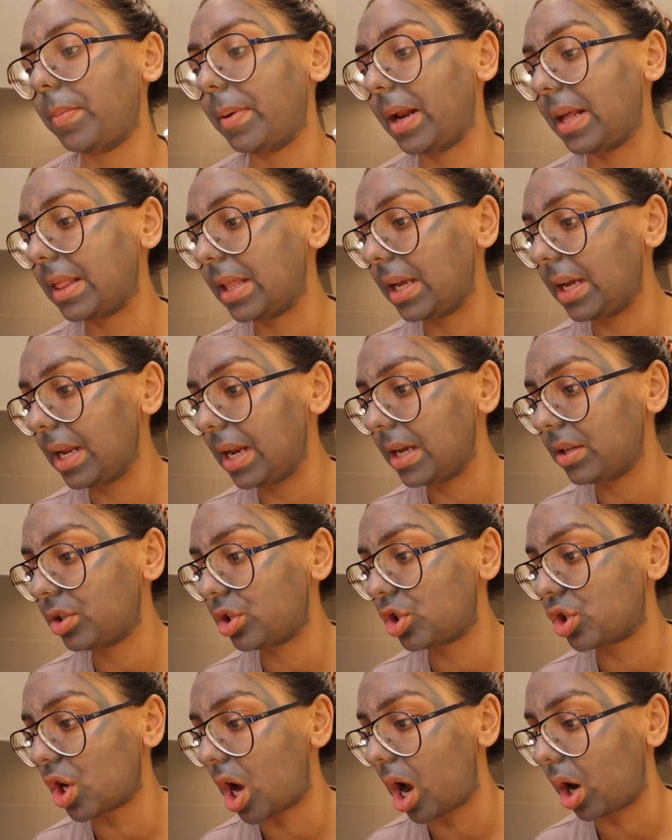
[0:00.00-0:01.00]
but I think it
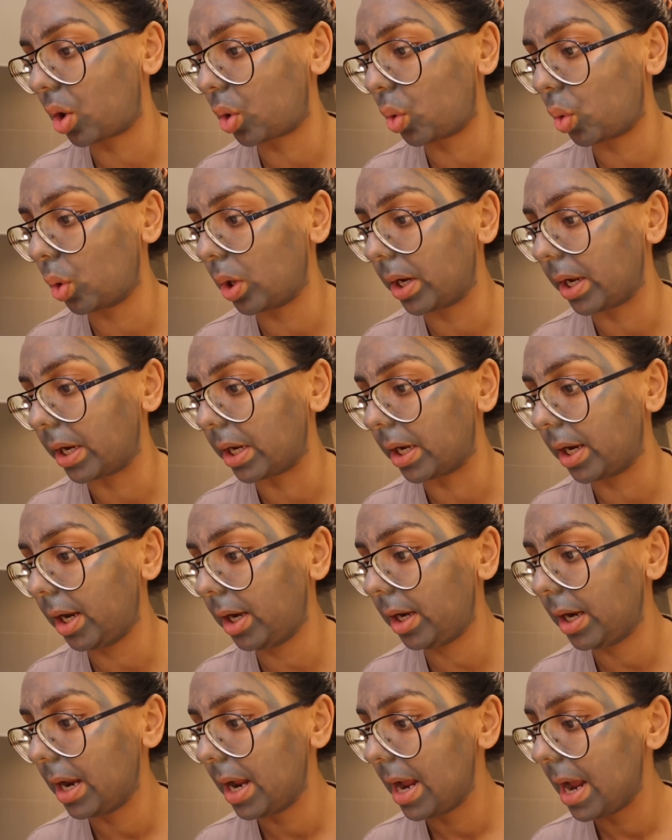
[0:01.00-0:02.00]
has charcoal in
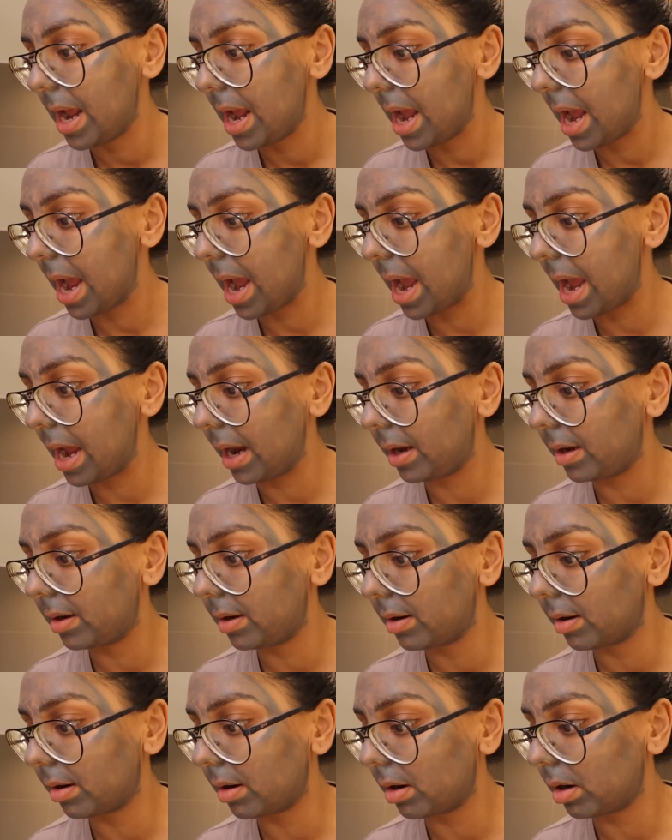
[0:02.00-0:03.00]
it.
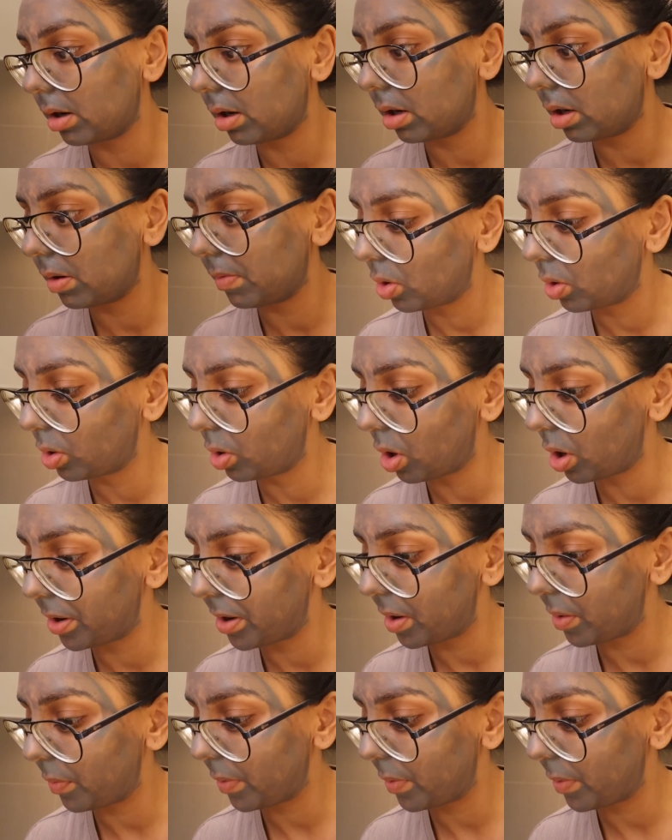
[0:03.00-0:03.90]
And uh, oh god, I